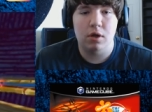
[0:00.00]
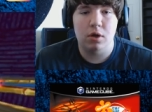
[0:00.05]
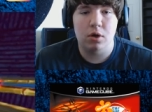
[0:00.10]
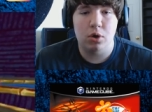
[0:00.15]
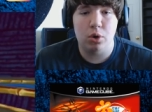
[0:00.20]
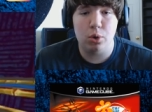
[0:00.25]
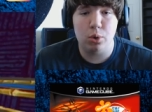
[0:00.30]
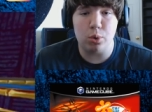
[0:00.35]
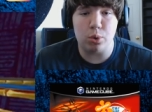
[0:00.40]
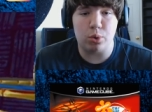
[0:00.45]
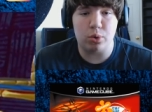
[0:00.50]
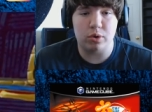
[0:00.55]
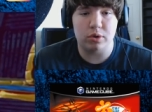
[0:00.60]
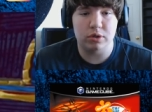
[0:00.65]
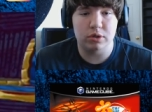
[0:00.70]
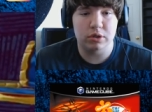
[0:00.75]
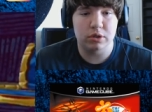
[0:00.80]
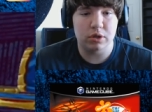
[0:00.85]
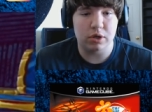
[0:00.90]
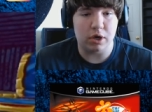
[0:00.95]
Whew.
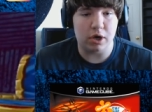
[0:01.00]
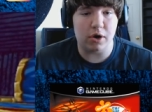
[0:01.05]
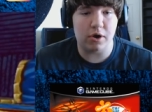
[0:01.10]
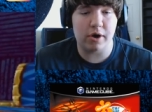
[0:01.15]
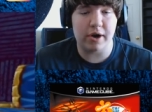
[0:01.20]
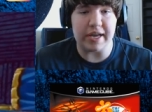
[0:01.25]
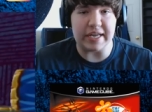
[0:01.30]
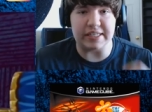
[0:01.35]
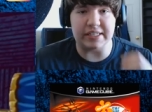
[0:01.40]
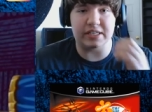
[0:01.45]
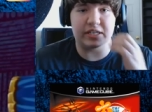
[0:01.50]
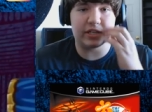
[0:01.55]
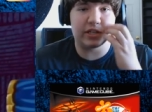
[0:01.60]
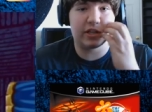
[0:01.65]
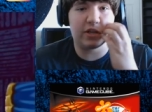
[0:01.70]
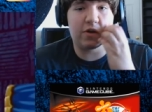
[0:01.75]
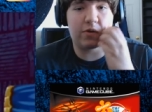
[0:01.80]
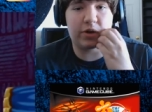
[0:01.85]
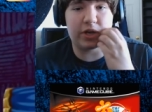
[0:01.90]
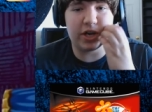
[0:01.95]
Alright,
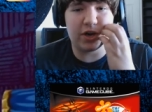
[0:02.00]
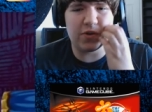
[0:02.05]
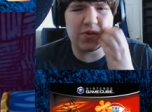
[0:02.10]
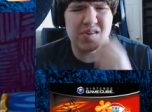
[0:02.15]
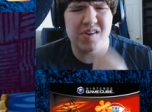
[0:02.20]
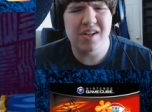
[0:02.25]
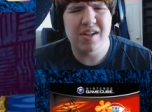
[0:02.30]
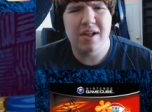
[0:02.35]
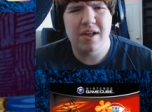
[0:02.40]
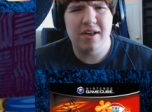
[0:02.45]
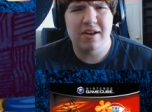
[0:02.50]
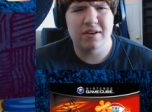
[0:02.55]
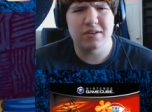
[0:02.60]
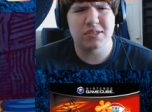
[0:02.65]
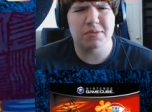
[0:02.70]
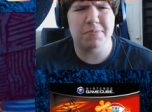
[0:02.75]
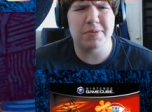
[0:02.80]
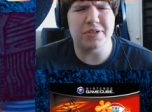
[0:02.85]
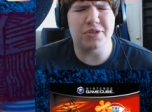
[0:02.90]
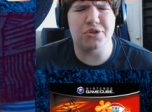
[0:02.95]
there we go. That
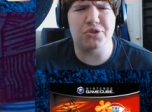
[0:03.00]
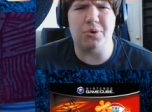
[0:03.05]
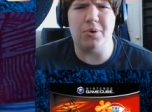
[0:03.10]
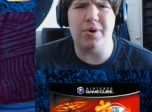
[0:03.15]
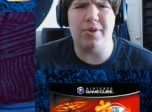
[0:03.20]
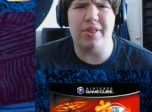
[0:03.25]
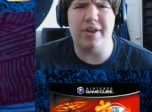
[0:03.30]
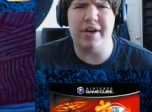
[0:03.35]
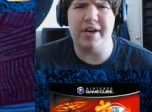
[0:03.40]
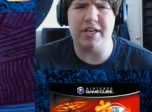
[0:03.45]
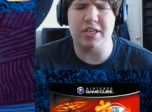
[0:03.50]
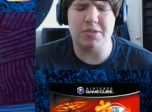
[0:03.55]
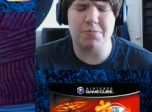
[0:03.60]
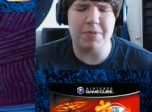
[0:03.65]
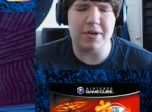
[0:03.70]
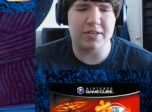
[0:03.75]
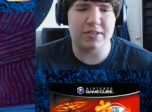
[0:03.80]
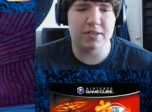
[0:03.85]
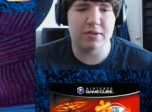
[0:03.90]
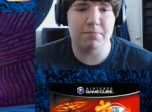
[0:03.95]
was a bit shorter than I
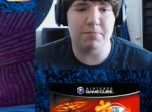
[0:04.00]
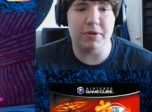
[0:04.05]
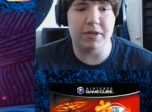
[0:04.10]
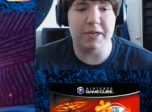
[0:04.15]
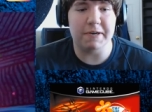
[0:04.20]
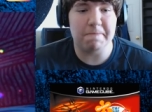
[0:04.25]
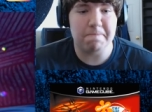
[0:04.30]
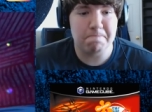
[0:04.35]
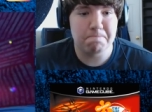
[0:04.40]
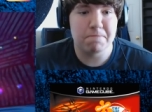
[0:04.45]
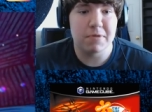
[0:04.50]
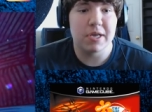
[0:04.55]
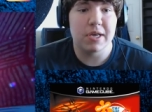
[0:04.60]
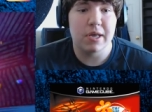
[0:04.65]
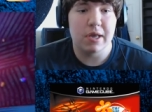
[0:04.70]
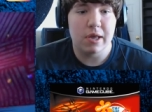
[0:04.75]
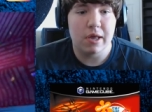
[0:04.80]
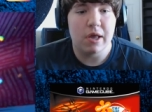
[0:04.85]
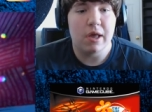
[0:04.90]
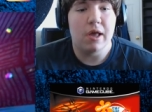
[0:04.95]
expected, but...
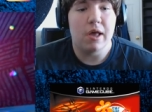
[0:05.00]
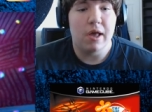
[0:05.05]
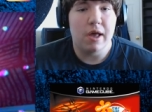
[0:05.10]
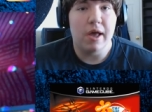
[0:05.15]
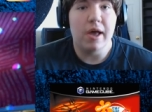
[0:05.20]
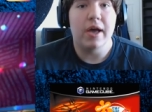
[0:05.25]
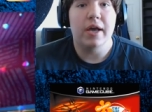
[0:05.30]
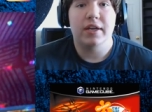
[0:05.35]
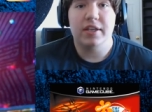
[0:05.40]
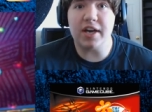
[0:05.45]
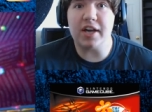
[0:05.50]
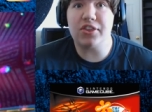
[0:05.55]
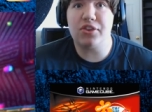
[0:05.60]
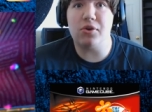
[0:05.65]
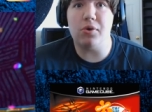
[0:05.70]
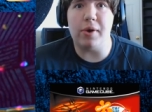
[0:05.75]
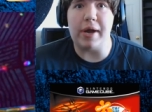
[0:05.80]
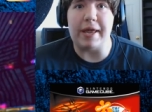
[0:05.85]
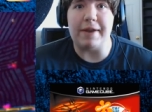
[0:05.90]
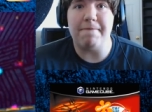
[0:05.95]
Got
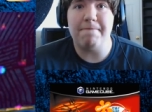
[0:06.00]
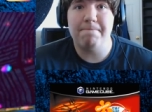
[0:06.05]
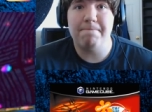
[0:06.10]
through it!